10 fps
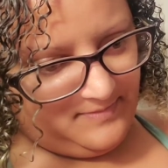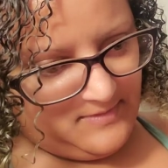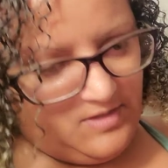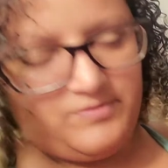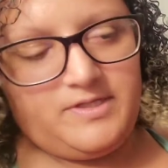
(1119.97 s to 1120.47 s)

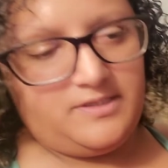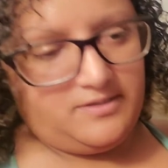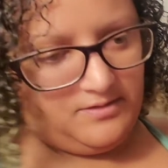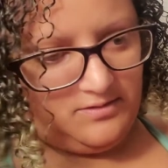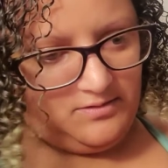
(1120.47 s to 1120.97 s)
I really
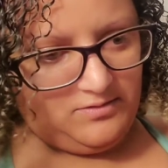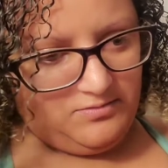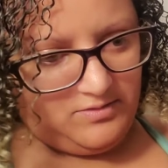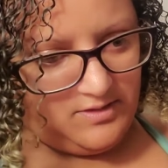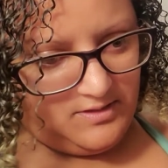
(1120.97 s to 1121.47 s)
should
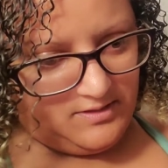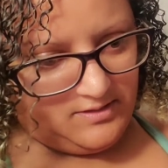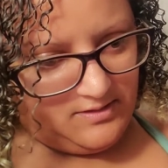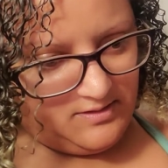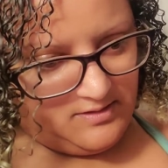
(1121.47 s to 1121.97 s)
glue
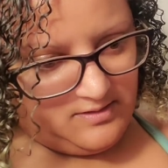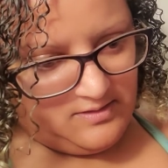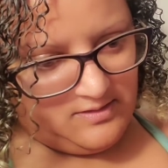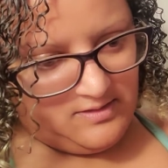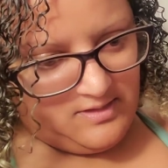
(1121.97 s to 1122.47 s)
this.
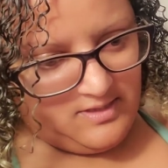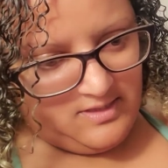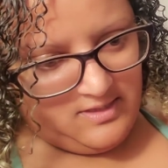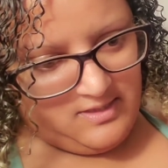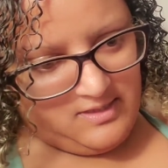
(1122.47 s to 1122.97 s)

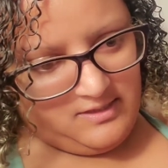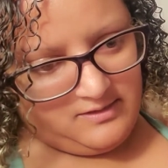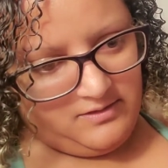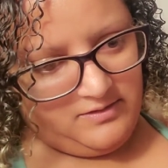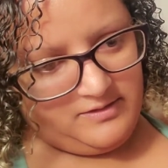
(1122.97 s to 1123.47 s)

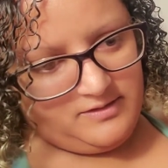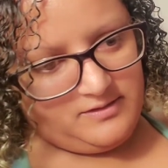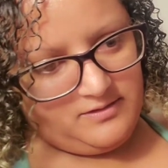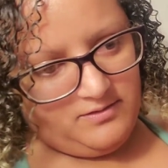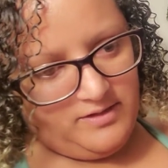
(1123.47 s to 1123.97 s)
So there's a
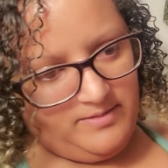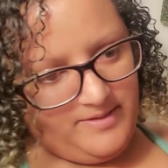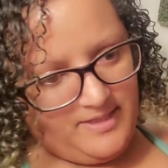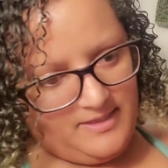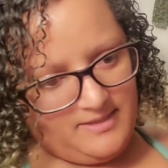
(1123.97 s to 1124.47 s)
story
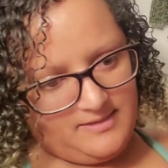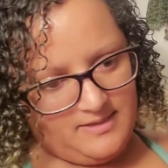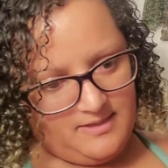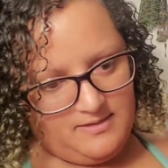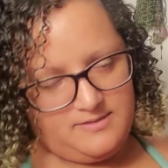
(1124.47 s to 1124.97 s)
behind this
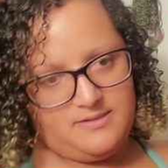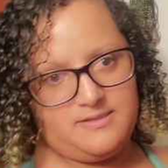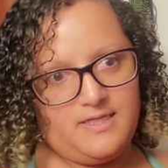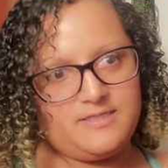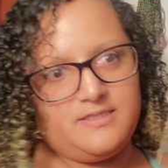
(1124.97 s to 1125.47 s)
necklace. It's
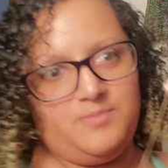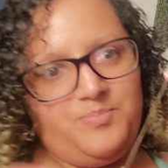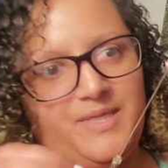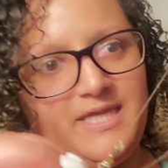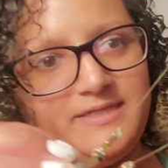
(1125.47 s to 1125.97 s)
actually
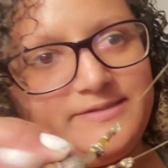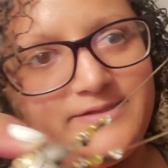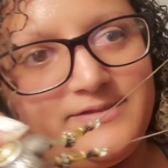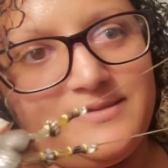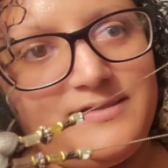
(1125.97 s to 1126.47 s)

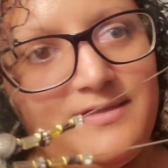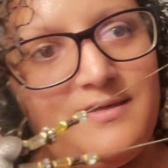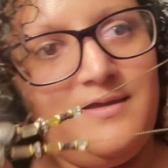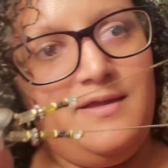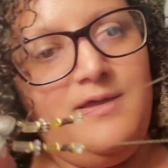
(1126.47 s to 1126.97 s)
pieces
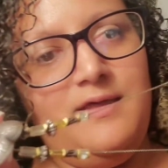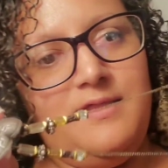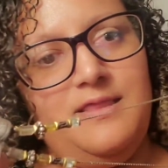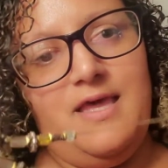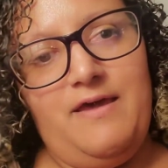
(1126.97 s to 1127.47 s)

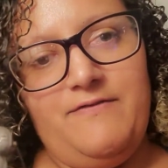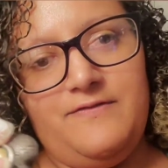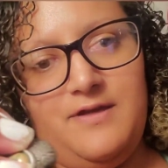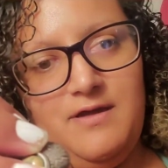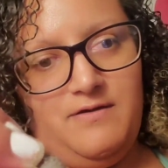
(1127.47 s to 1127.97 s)

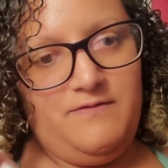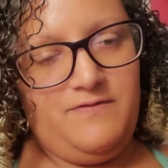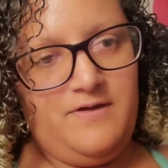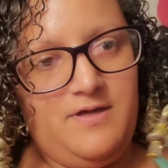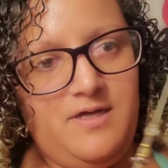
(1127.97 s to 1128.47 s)
left of,
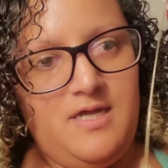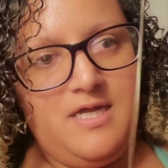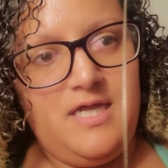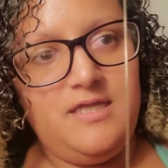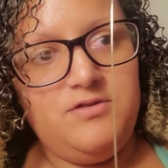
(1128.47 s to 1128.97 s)

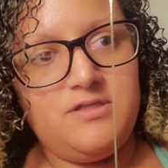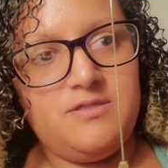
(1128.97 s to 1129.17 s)
it used